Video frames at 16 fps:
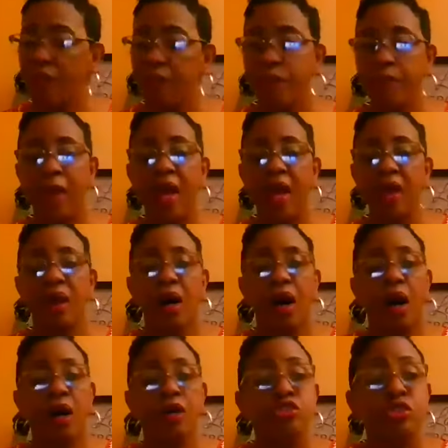make
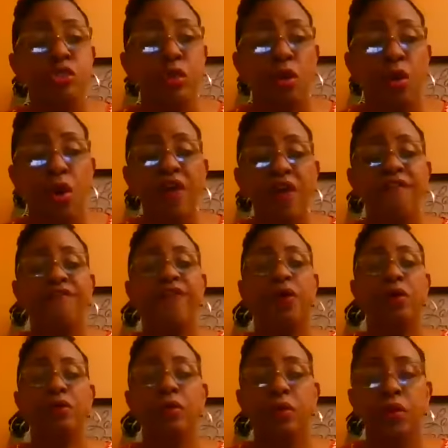a
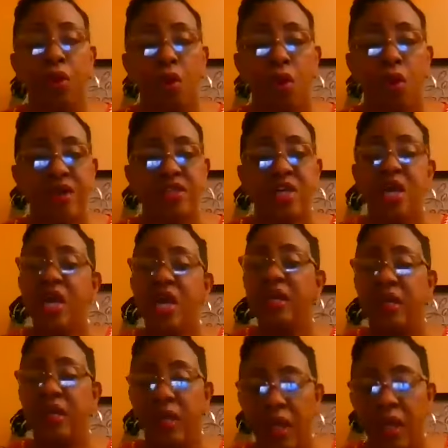joyful noise.
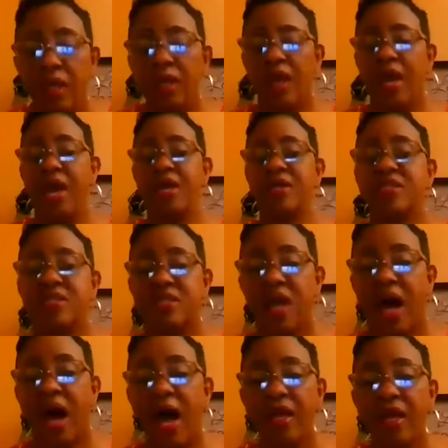Get
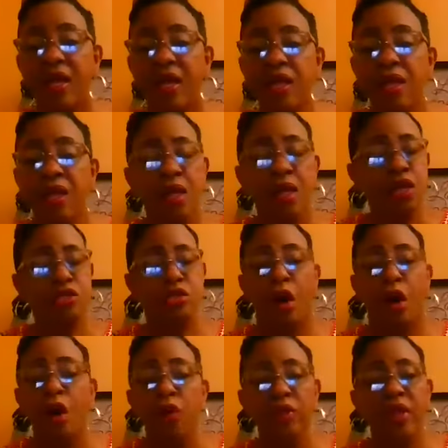excited.
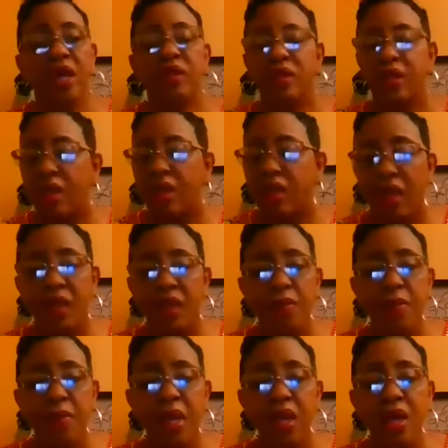Don't let the
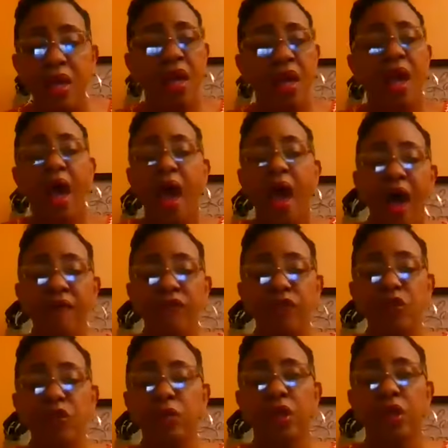enemy
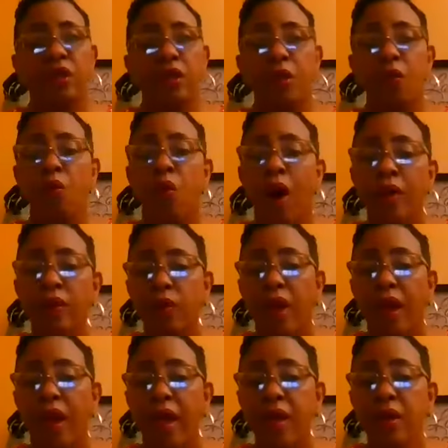have you looking one
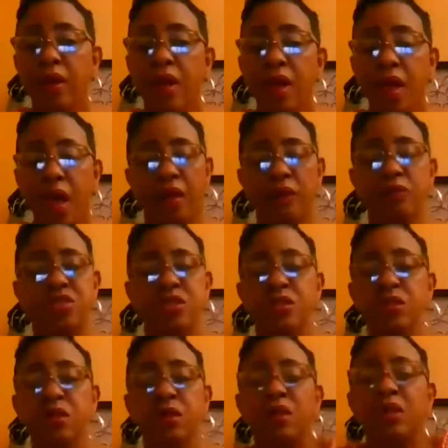way and
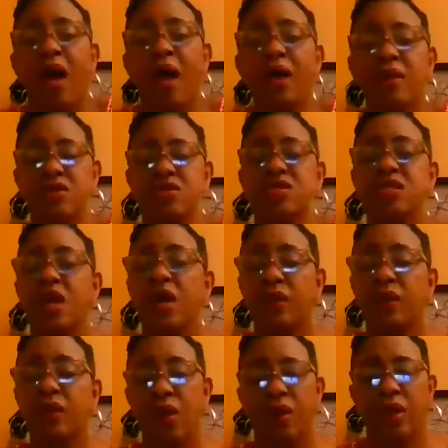looking like you're
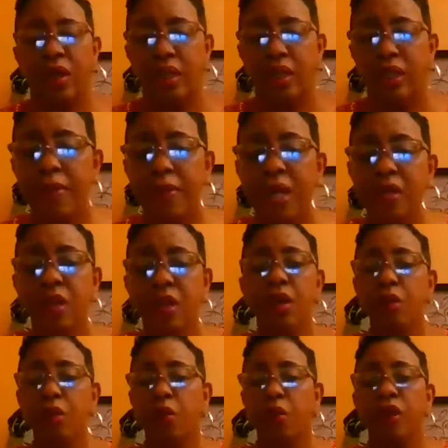sucking on a lemon
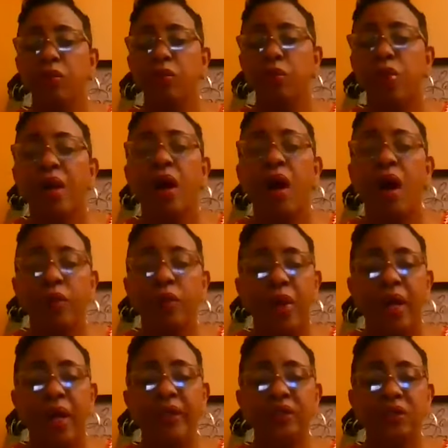when we
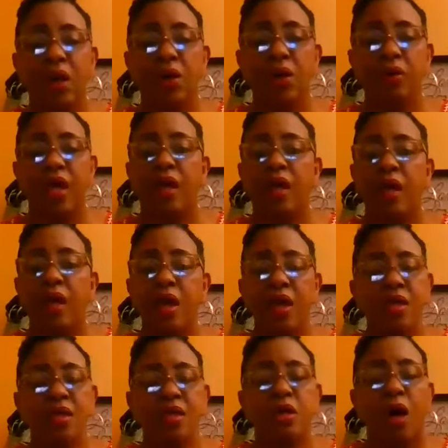already know that
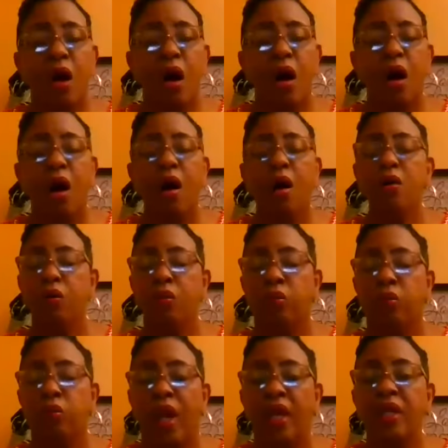it is
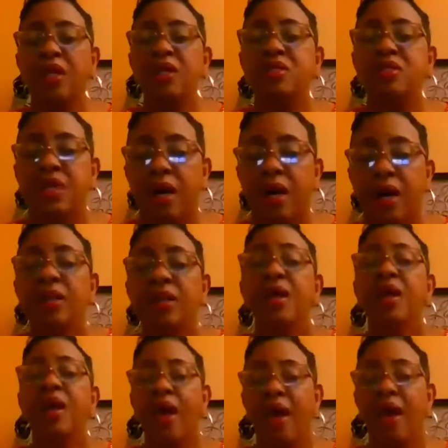already done
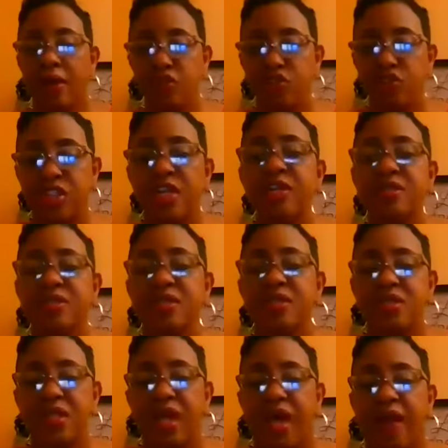in
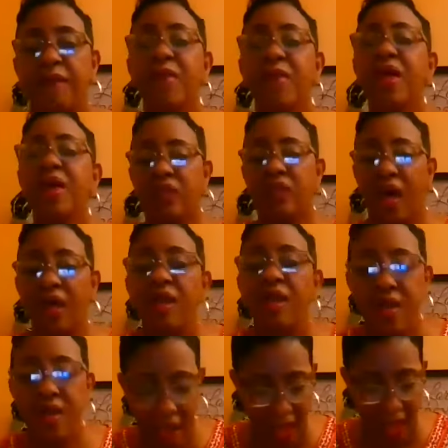Jesus' name, that
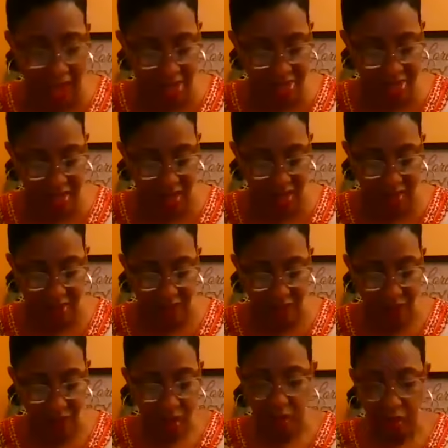He has us.
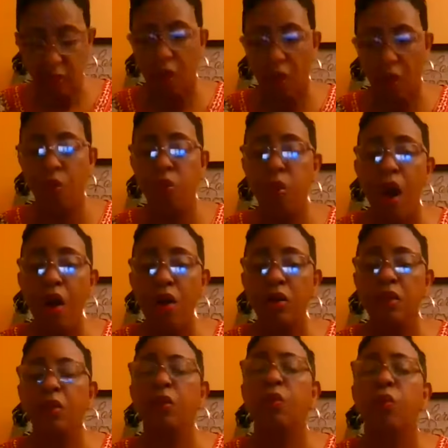The
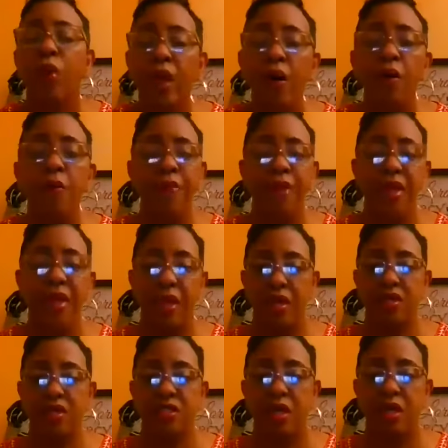walk will be
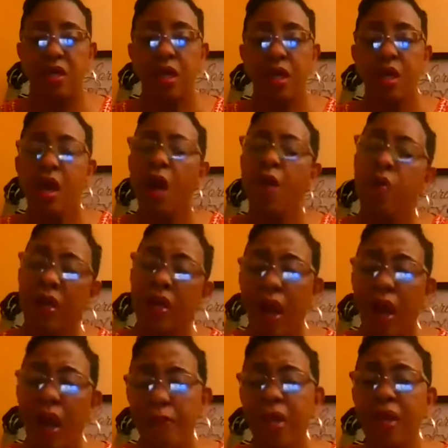easy and what
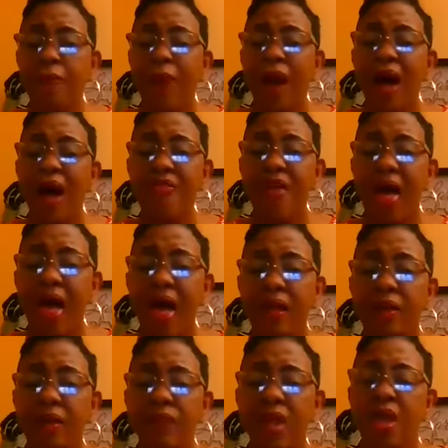I mean by
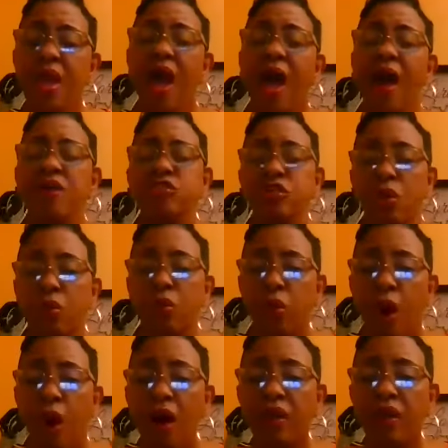that, as you're
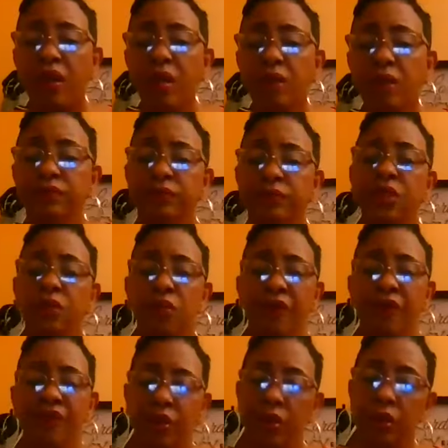walking
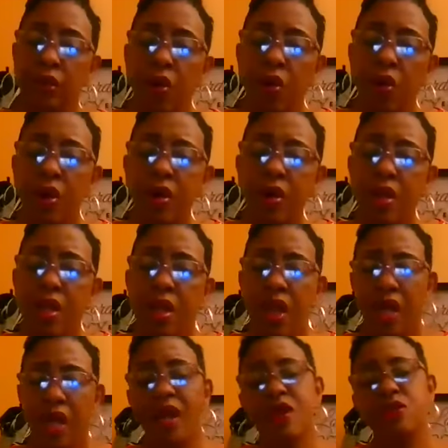with the Lord
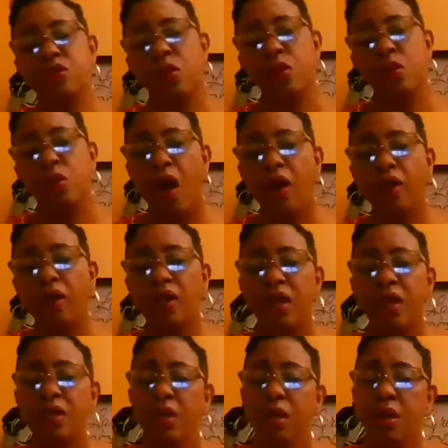and as you're
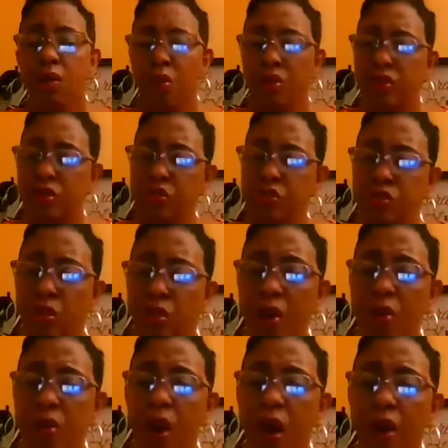walking with the joy
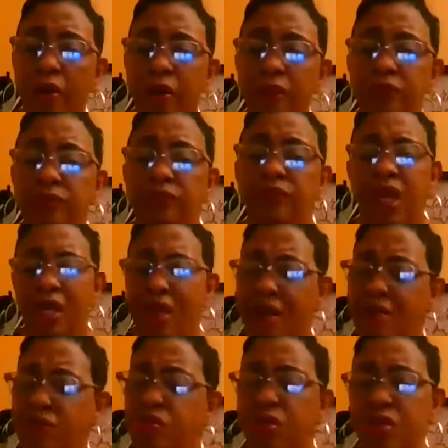walker, and
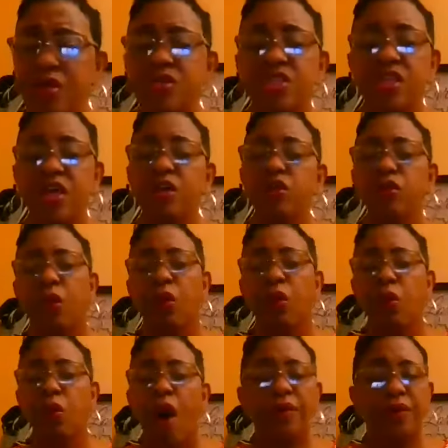as you continue to
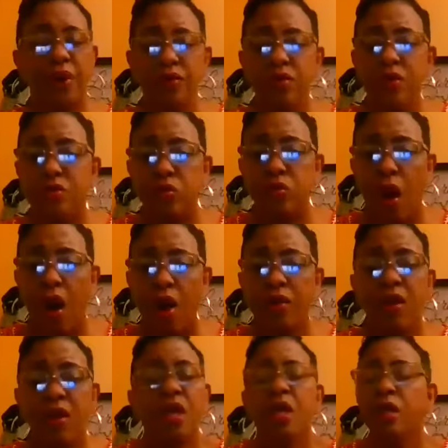walk on this
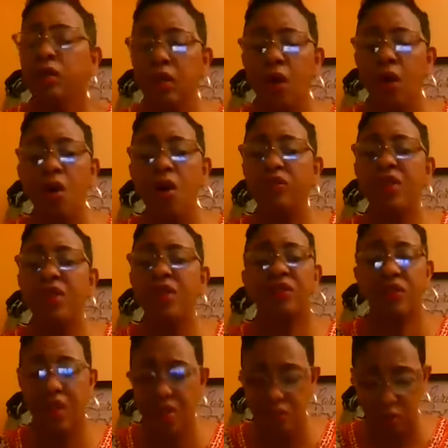walk, knowing that
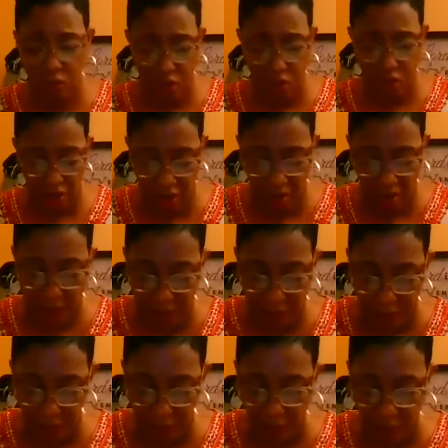things are going to get
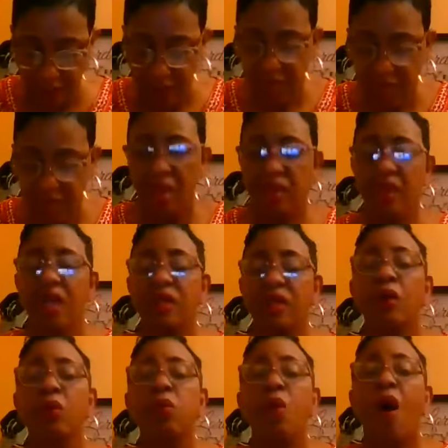better, that
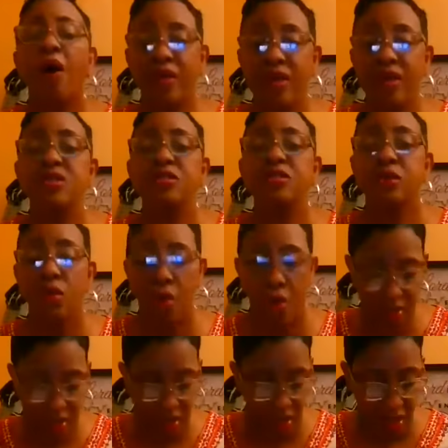the walk is
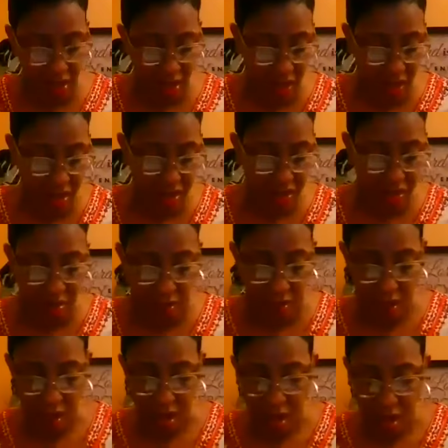going to get
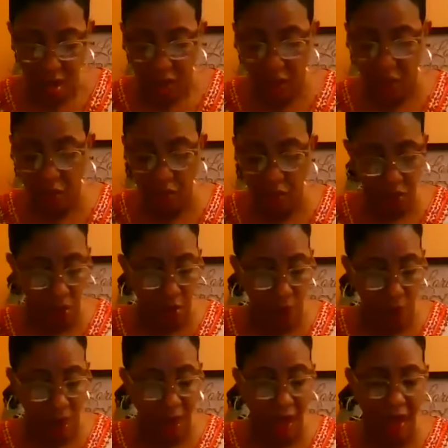easier. And you know
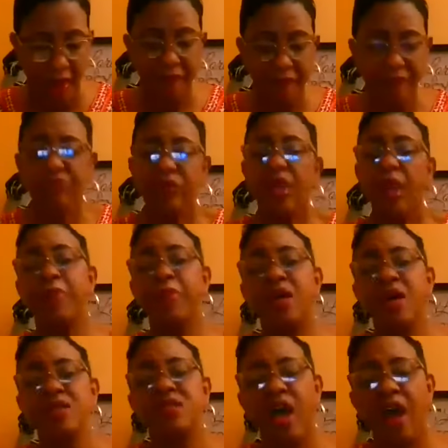why?
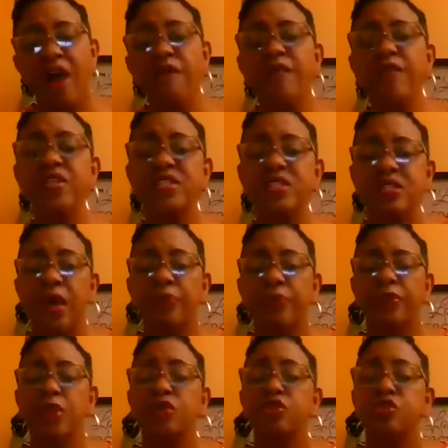Because every
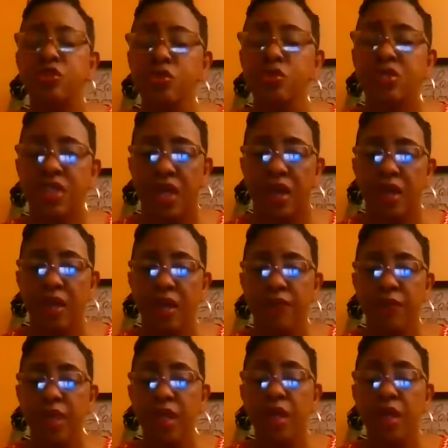step that you take,